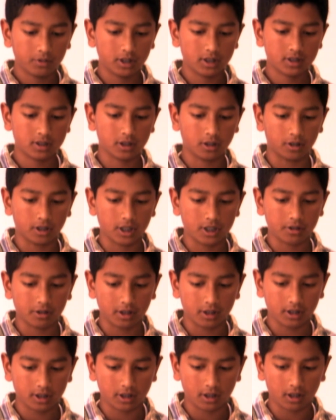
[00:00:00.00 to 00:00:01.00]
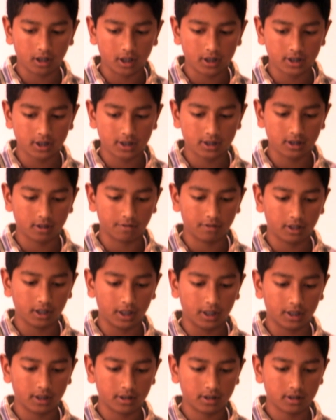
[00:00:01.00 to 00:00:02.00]
This story is written in the context of
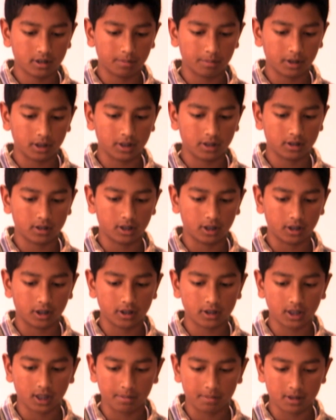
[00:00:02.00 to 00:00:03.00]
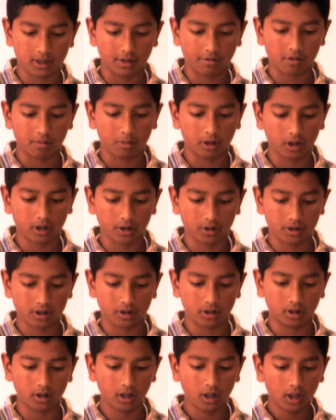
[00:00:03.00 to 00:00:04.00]
getting something done on time is never more
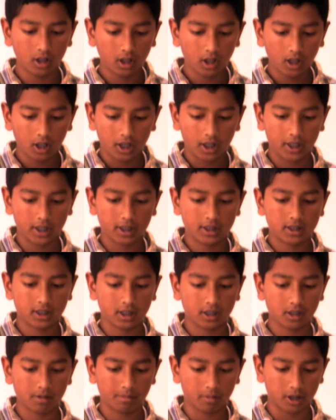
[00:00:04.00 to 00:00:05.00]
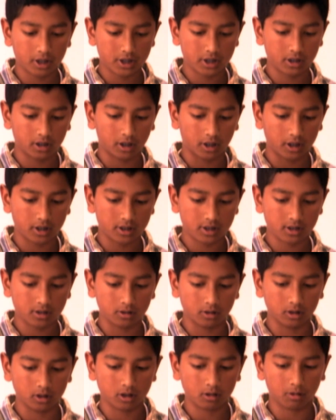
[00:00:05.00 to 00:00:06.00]
crucial. I attend a martial arts
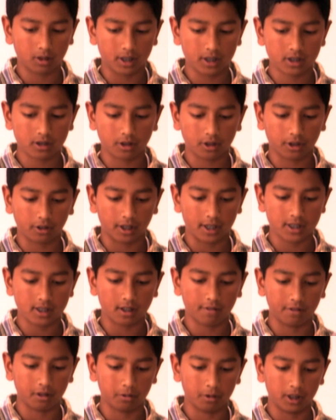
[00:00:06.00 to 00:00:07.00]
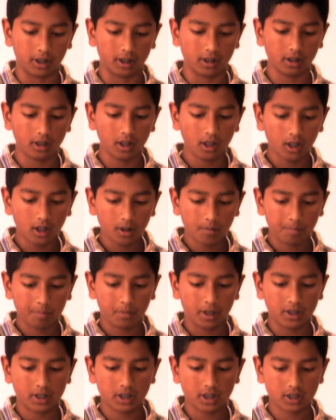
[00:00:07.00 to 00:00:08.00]
school twice or thrice every week.
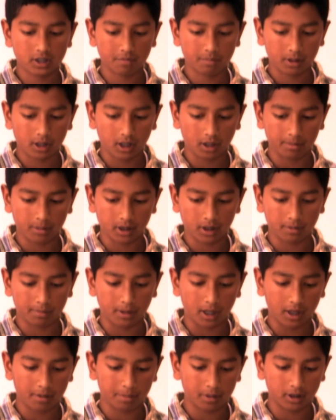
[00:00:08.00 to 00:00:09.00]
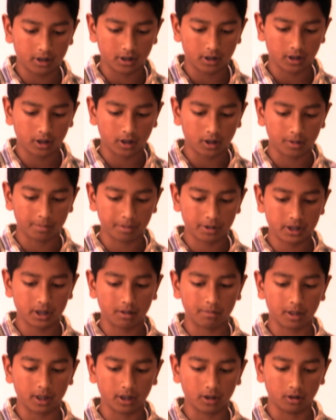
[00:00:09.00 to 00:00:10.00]
My chance of becoming a black belt and
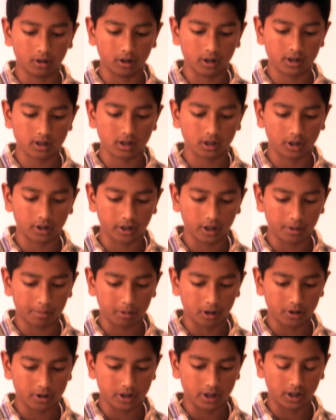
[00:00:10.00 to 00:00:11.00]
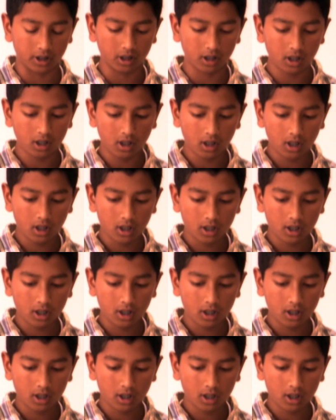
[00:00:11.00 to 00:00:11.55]
accomplishing my goal is slowly approaching.